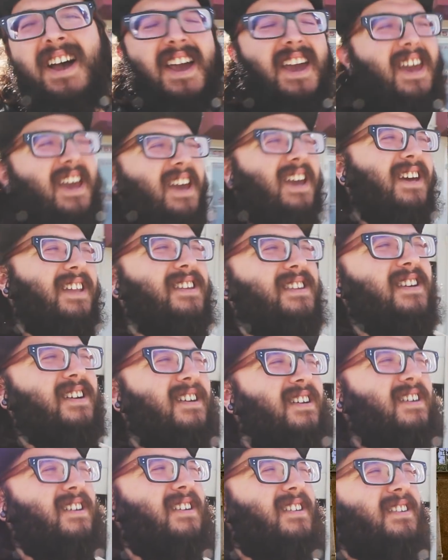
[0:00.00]
And
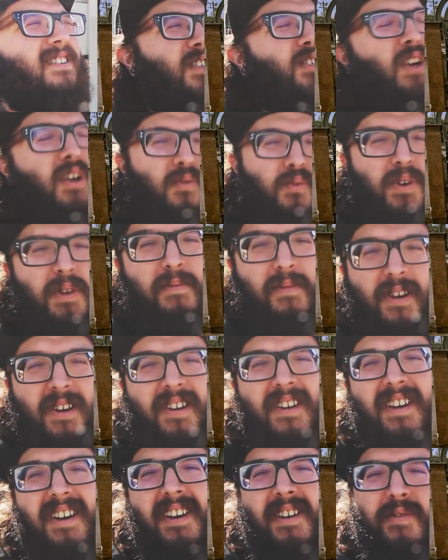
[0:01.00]
John
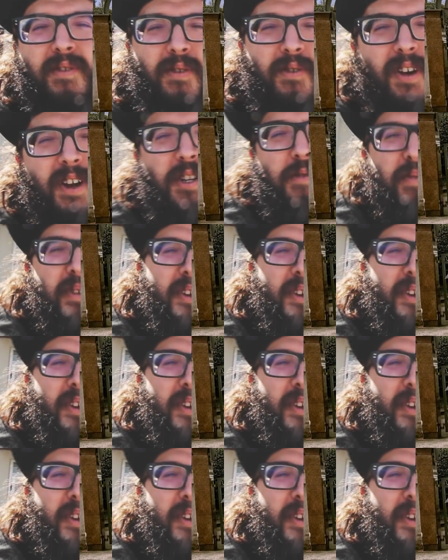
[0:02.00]
Widmer of Garage